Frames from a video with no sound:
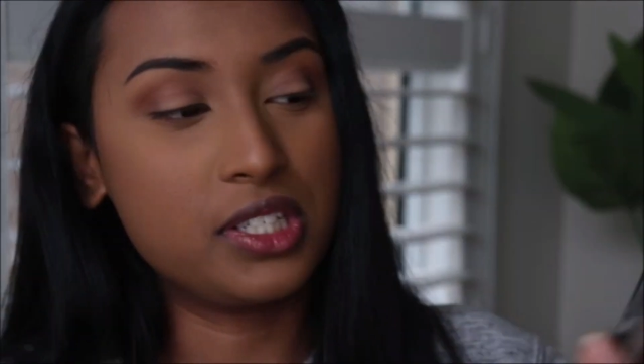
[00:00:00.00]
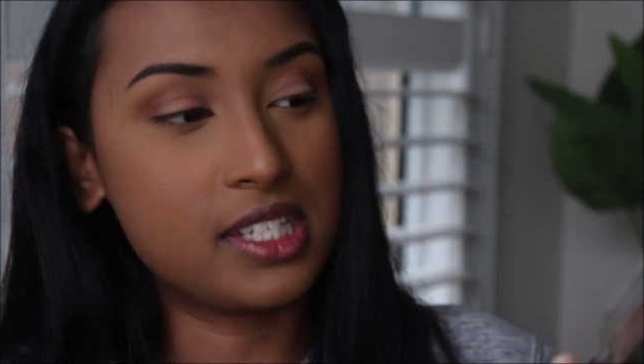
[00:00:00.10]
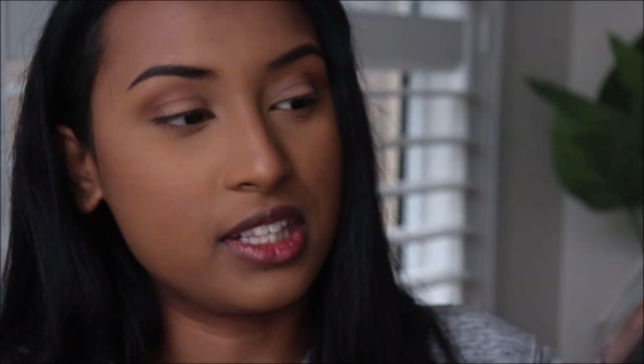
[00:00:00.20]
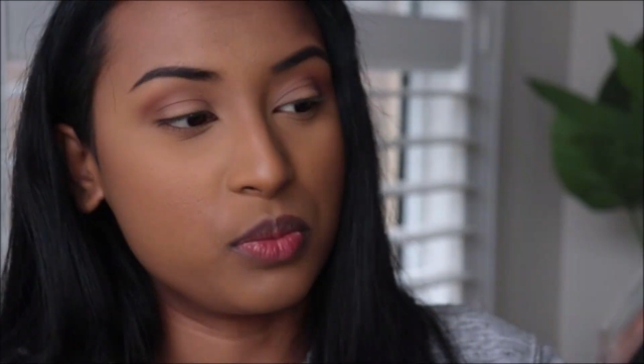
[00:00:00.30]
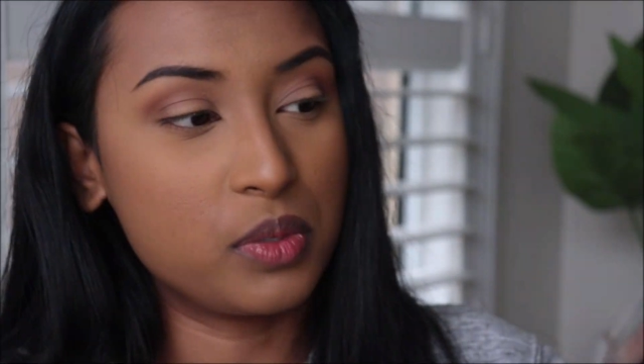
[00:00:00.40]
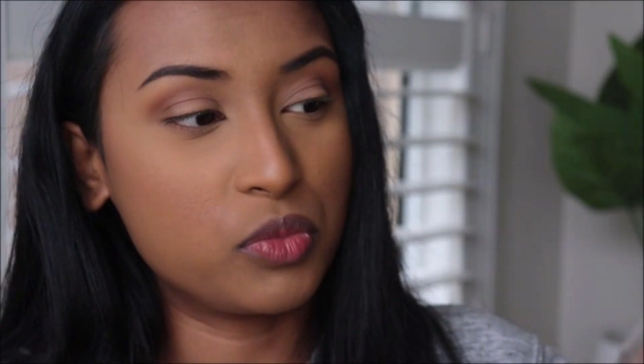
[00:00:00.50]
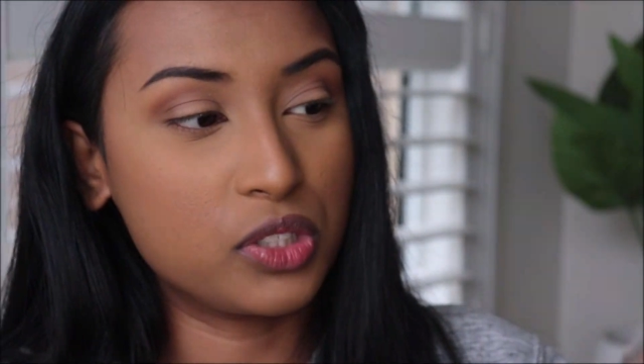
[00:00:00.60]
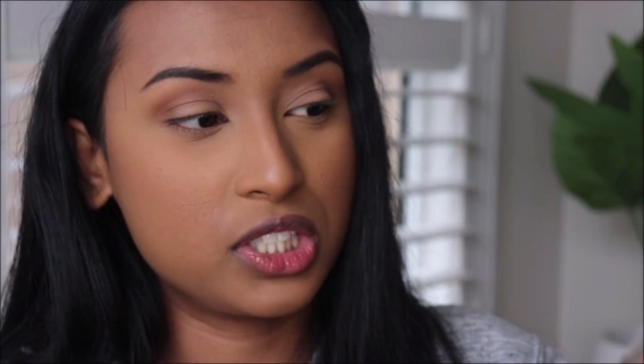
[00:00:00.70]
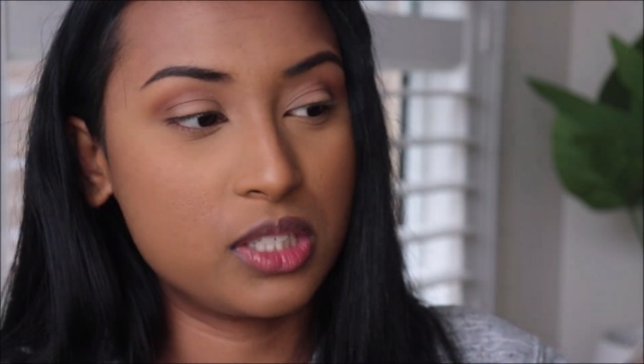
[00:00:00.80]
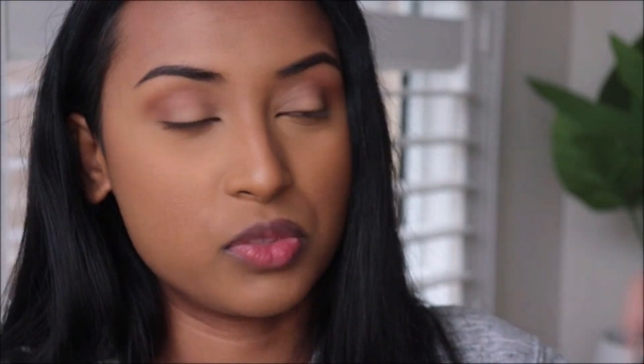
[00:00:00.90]
is a little bit more
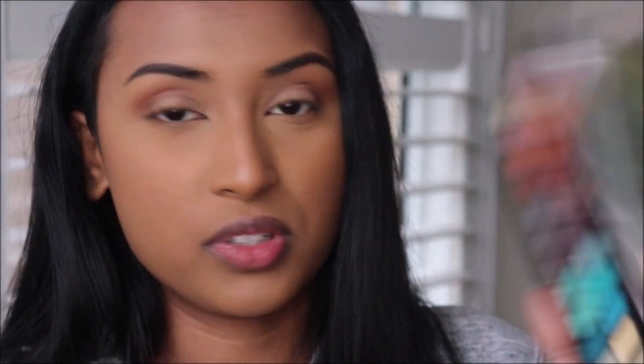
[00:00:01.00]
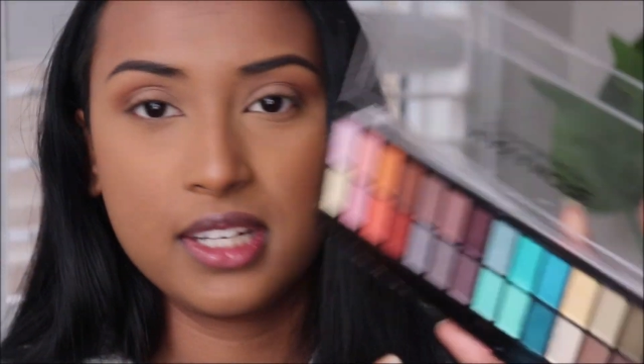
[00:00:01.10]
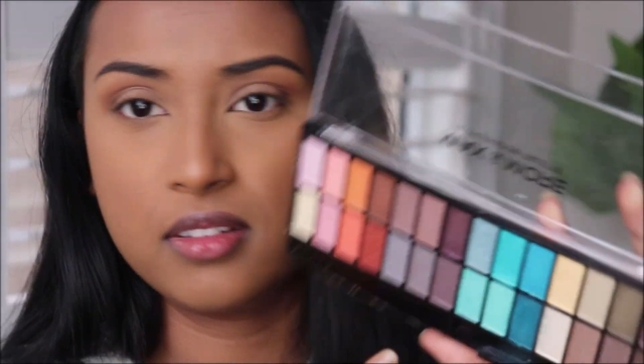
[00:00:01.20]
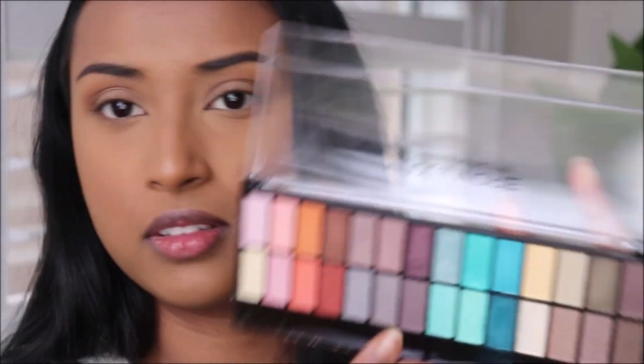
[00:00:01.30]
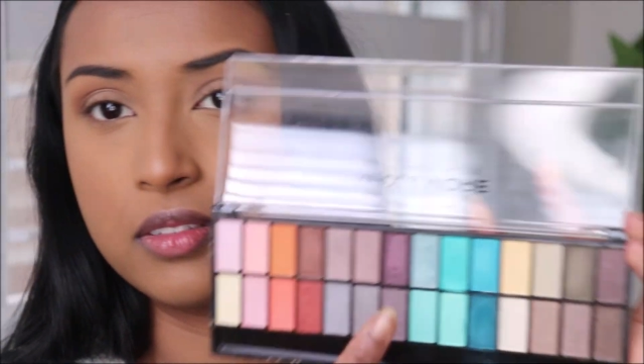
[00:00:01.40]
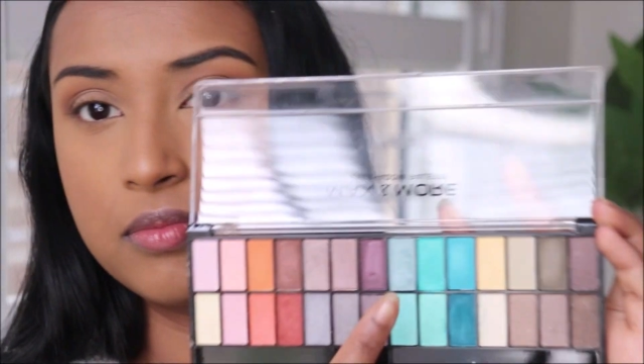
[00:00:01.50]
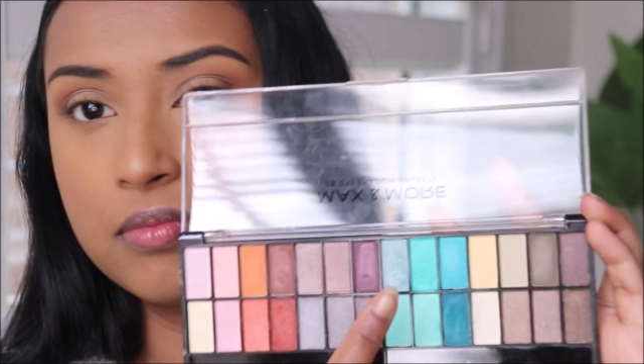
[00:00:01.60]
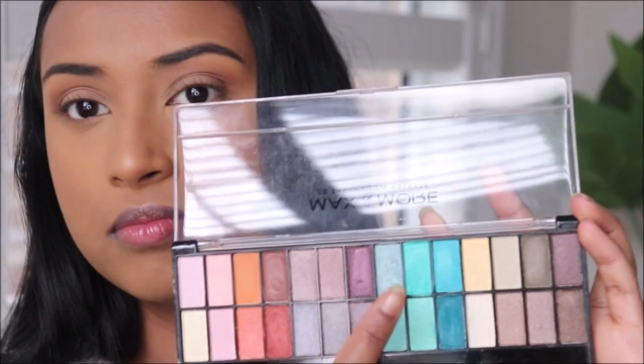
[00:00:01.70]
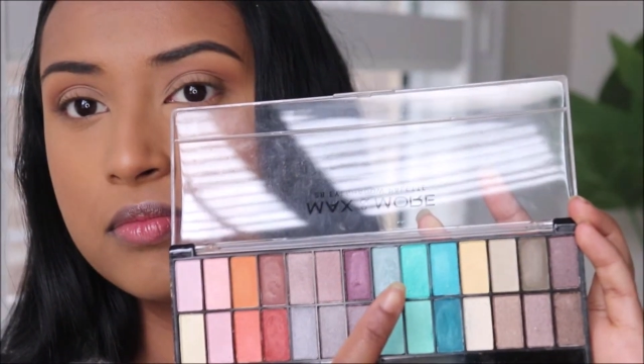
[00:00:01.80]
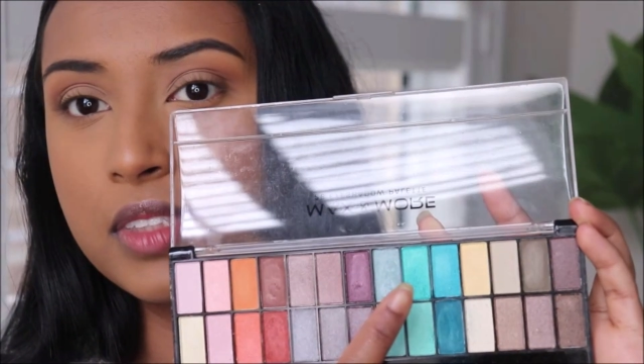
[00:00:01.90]
shimmery. Oh,
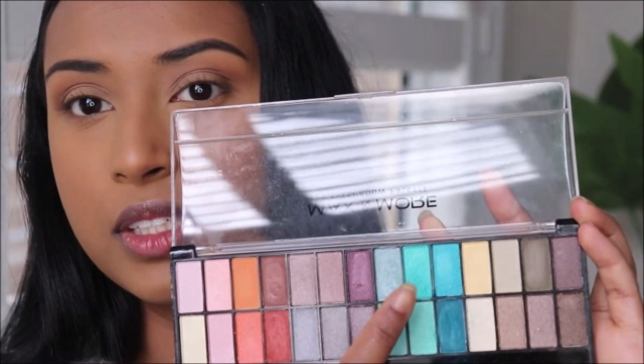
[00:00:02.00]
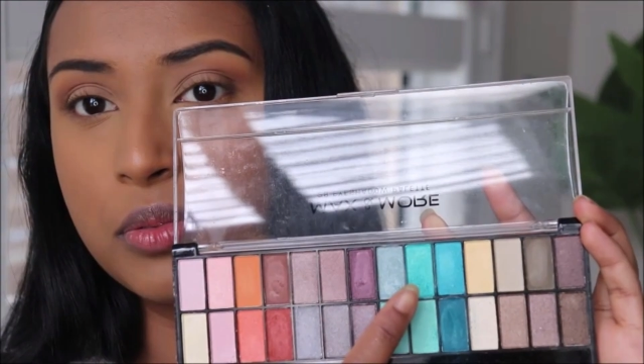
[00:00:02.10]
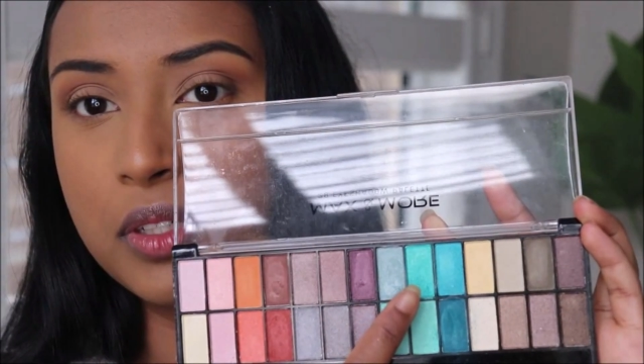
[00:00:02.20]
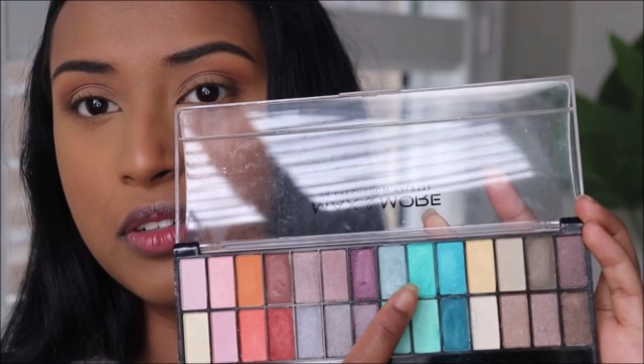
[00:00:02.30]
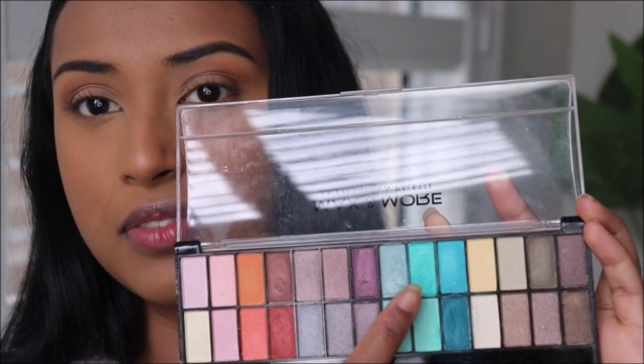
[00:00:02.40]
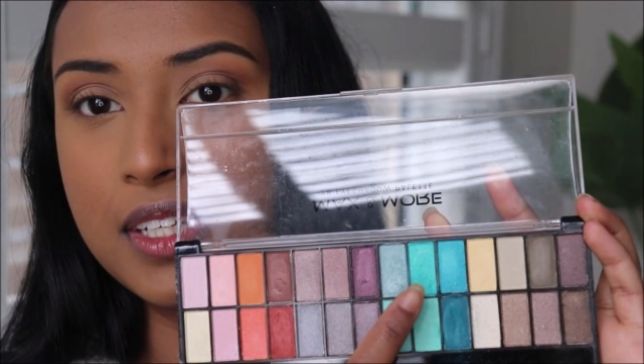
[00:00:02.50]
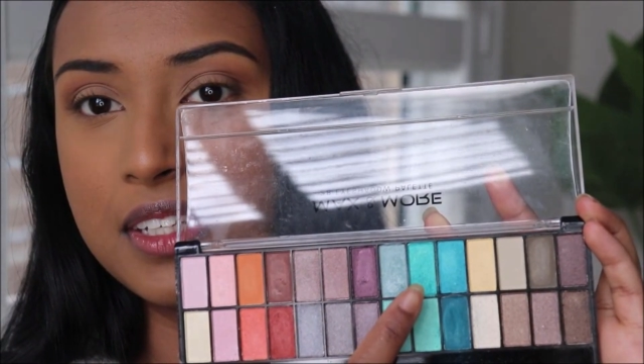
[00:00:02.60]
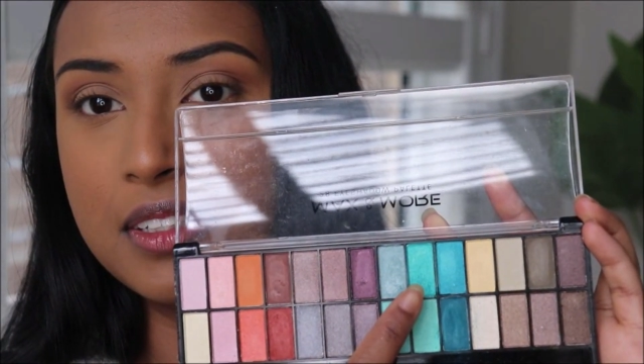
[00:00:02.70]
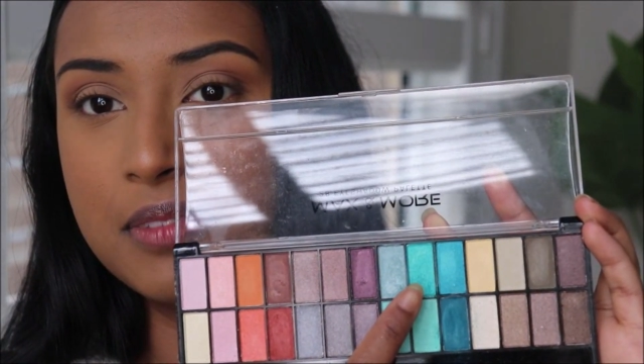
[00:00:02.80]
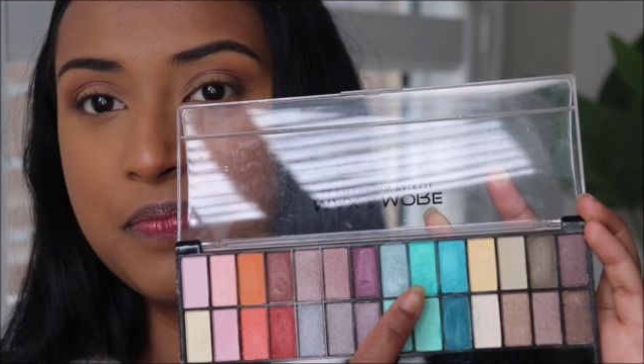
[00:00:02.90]
this one over here.